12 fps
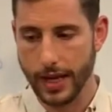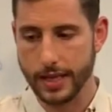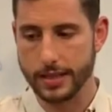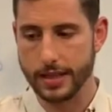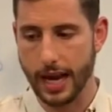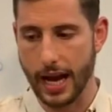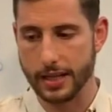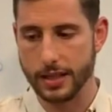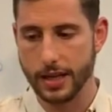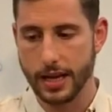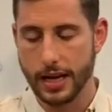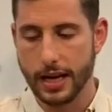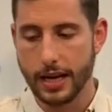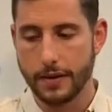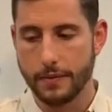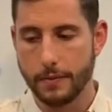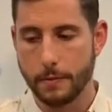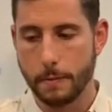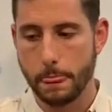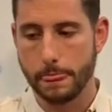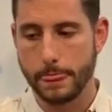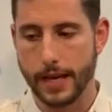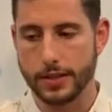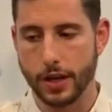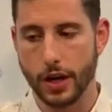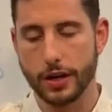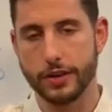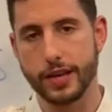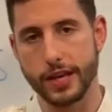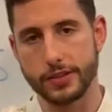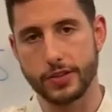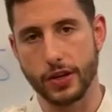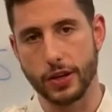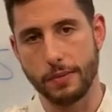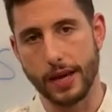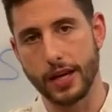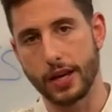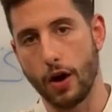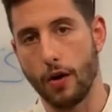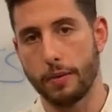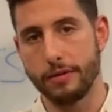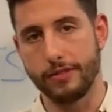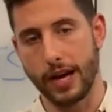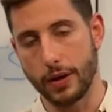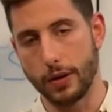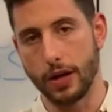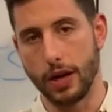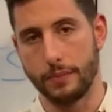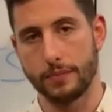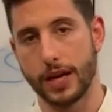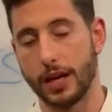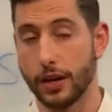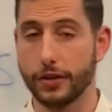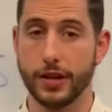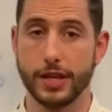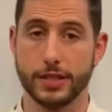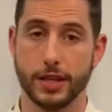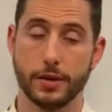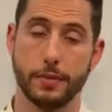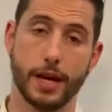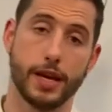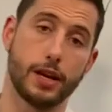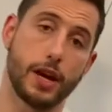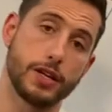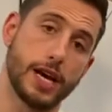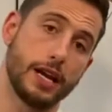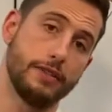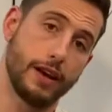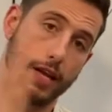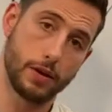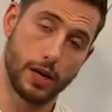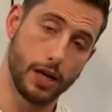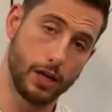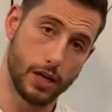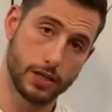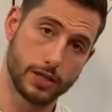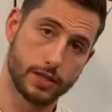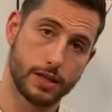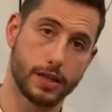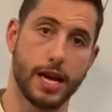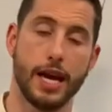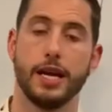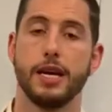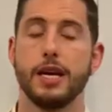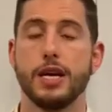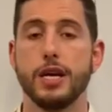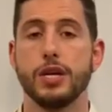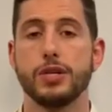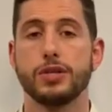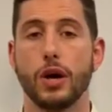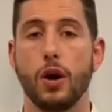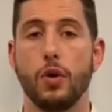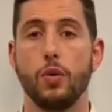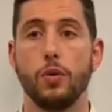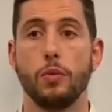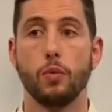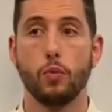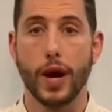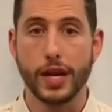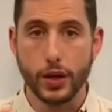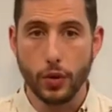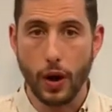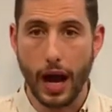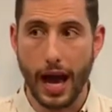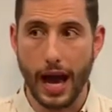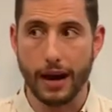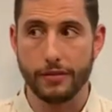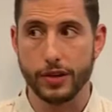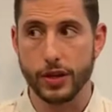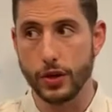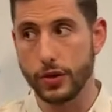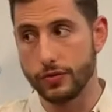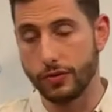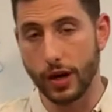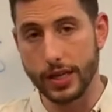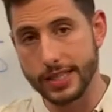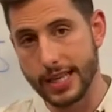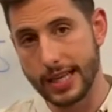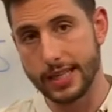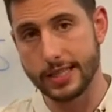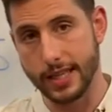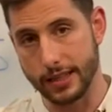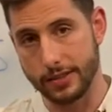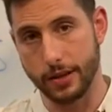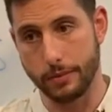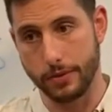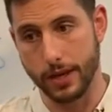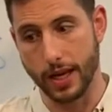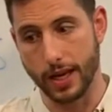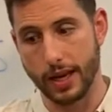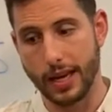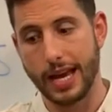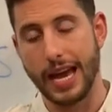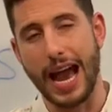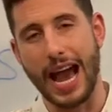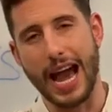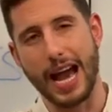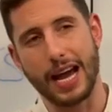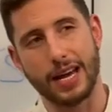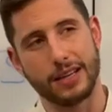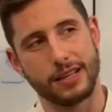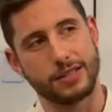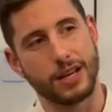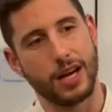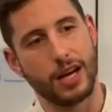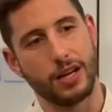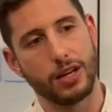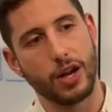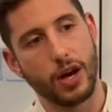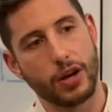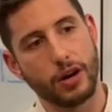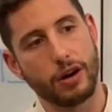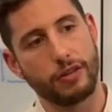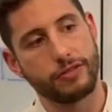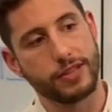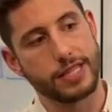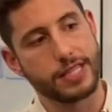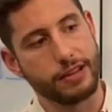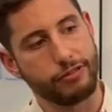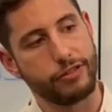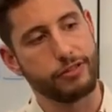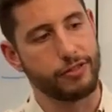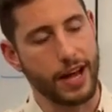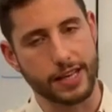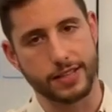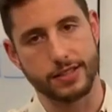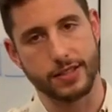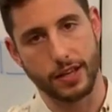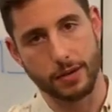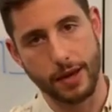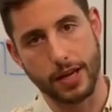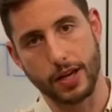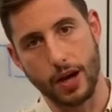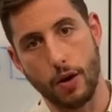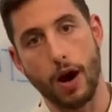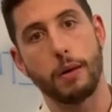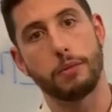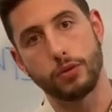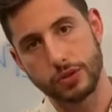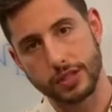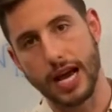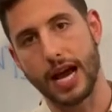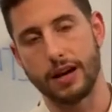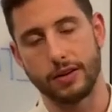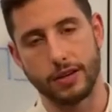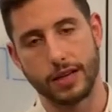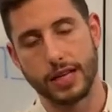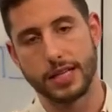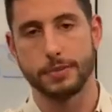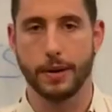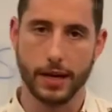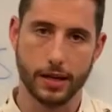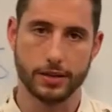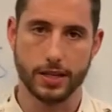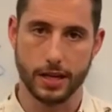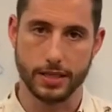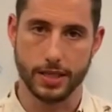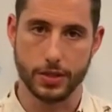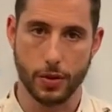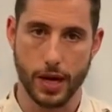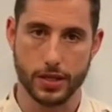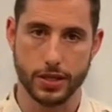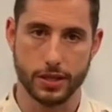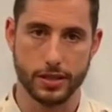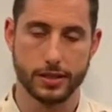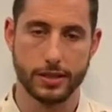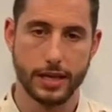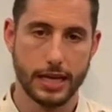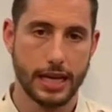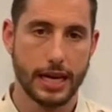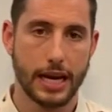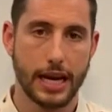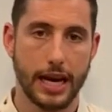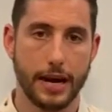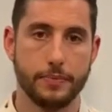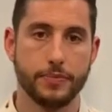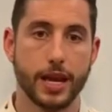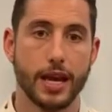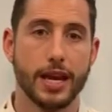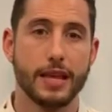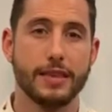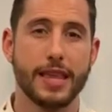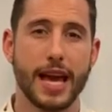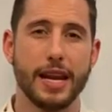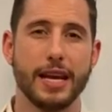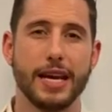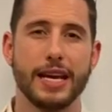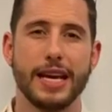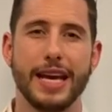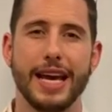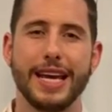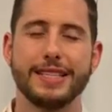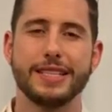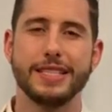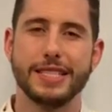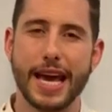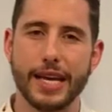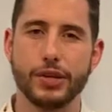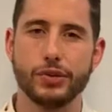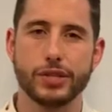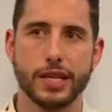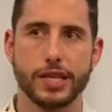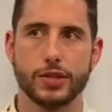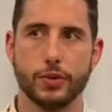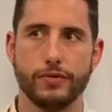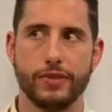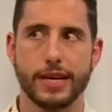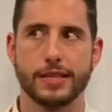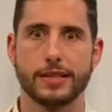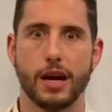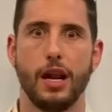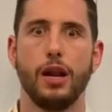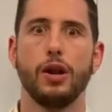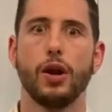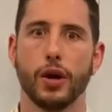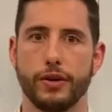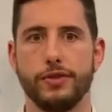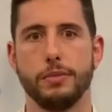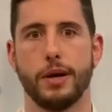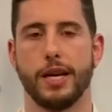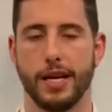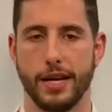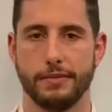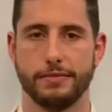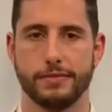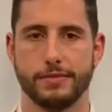is that there's a lot of things that can make it go up in value a lot, and a lot of things that can make it go down in value a lot. Okay. So when you have huge volatility in something and a lot of different factors that can make it go up or down depending on certain situations, um, then it's a dangerous thing to invest a lot of your money in.